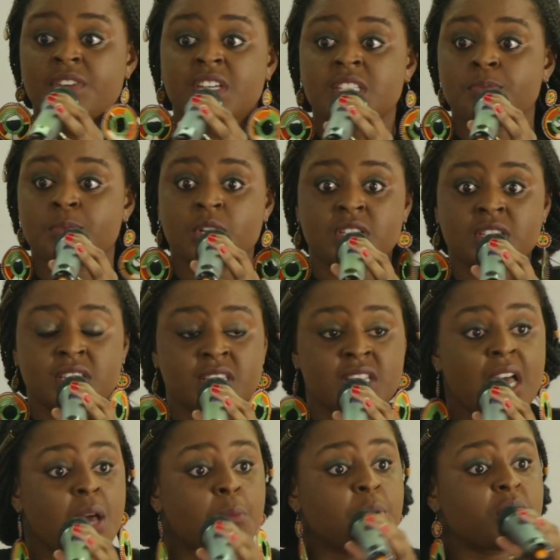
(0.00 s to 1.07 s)
experiences,
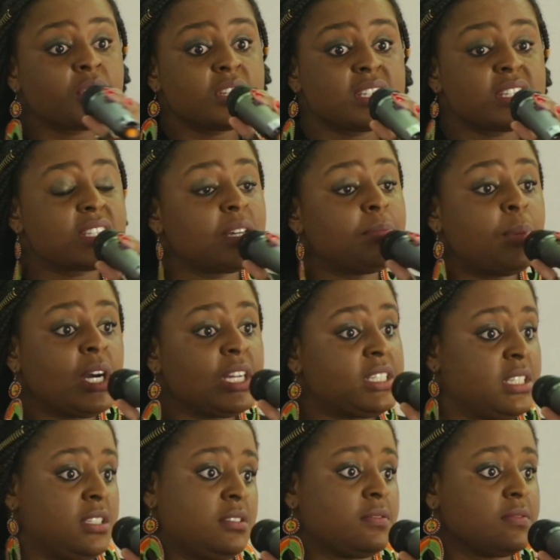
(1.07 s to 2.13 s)
because it's a body,
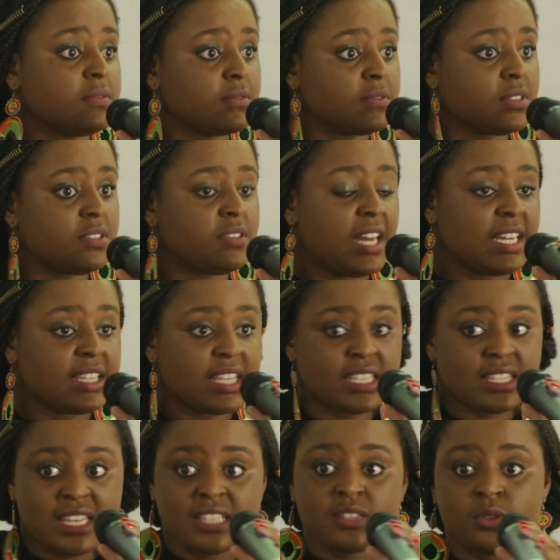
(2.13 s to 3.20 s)
right?
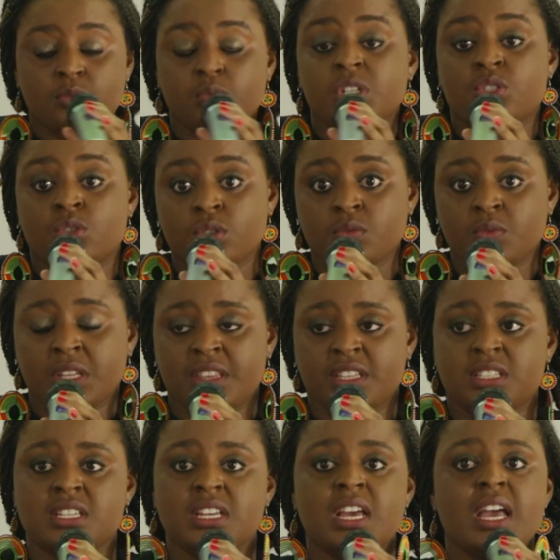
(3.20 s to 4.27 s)
That's what we do with it.
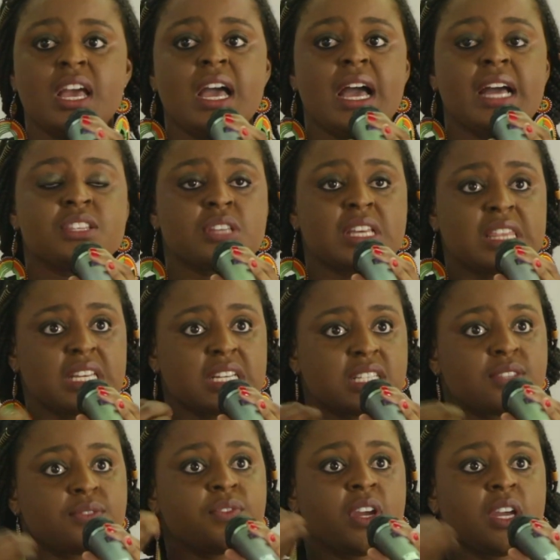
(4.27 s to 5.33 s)
And so I think it's
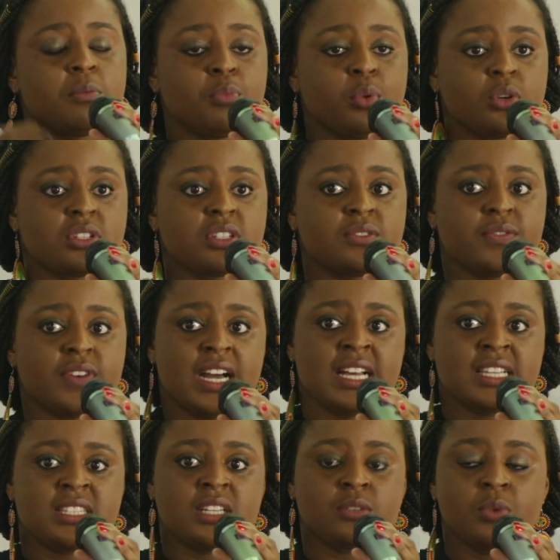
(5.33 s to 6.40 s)
very important for us
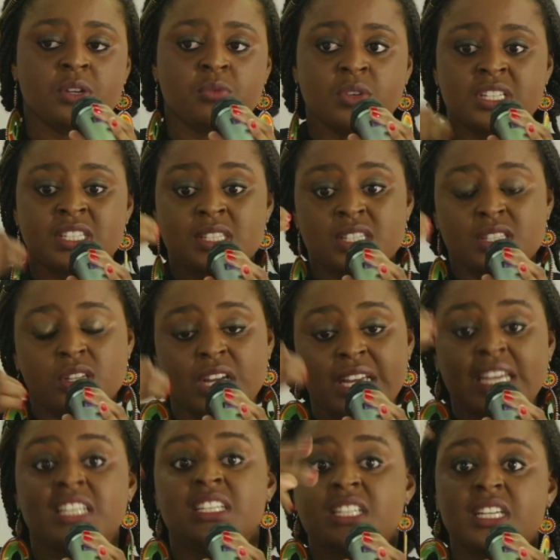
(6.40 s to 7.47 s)
that when we're
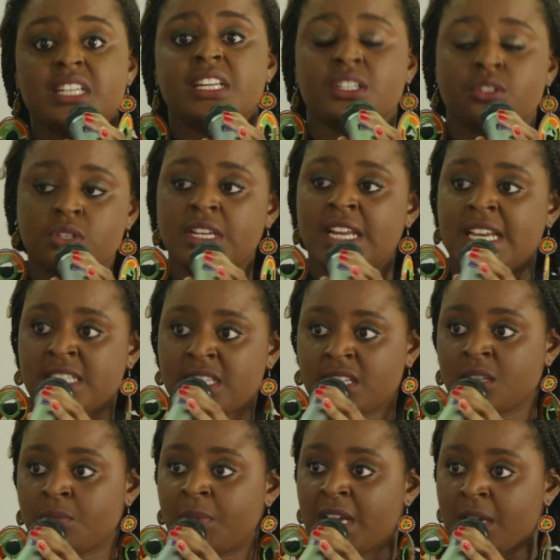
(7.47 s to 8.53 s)
intellectualizing the
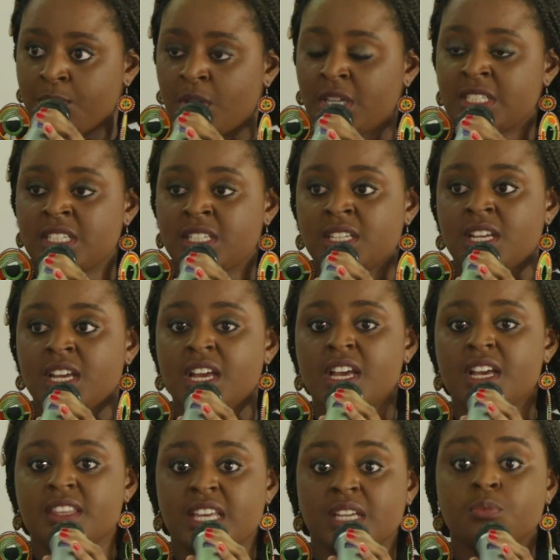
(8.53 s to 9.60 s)
black body,
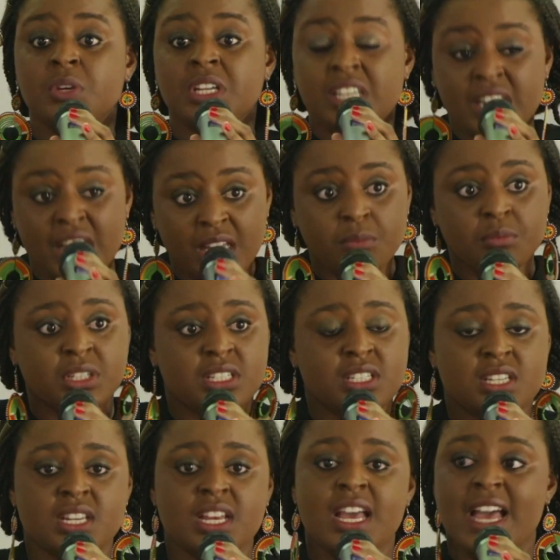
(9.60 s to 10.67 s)
that we name it
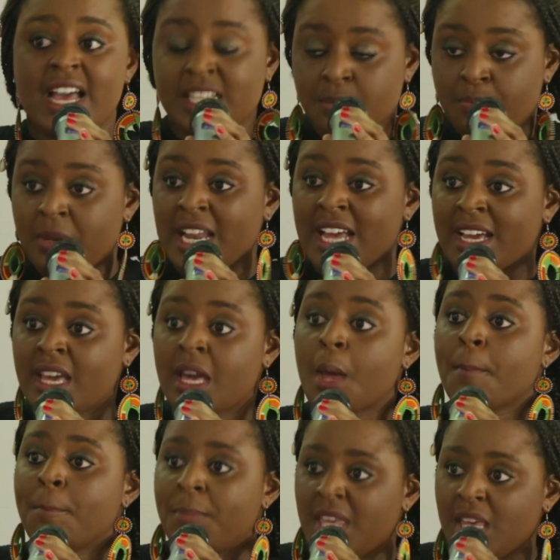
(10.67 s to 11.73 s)
as black
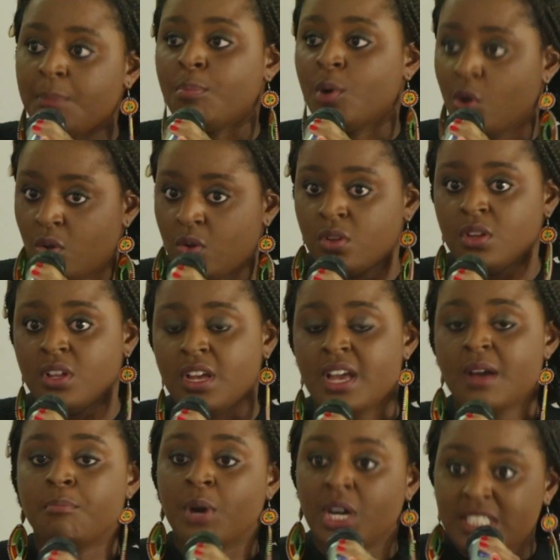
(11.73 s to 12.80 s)
people,
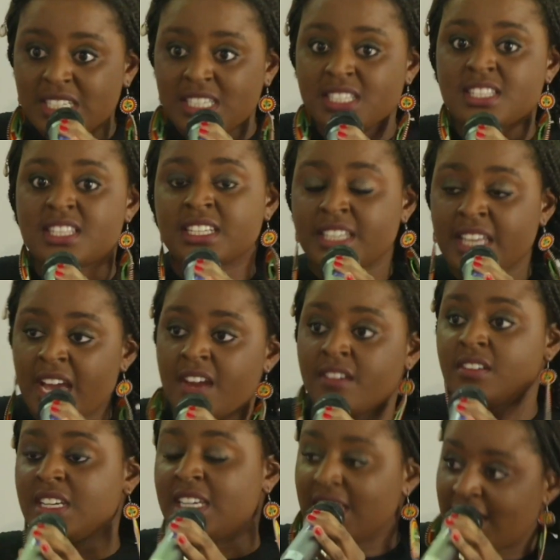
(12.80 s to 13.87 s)
bodies that carry
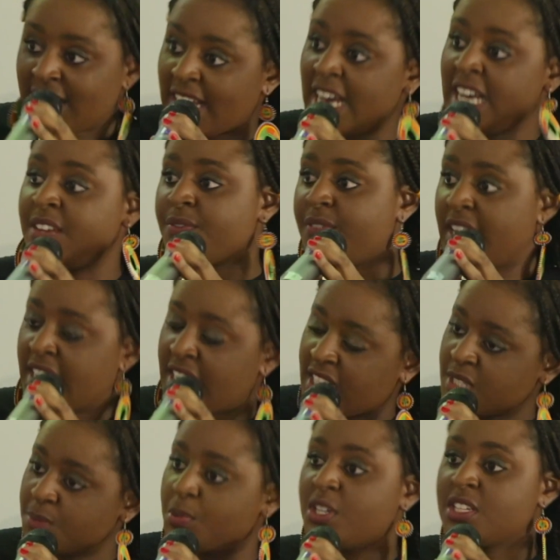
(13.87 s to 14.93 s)
life and
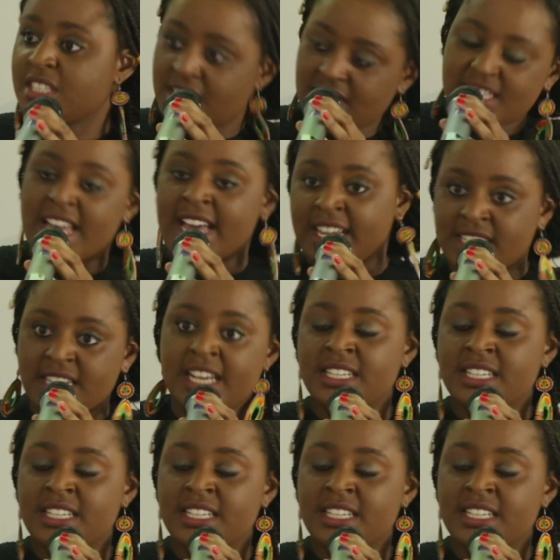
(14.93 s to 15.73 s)
experiences and,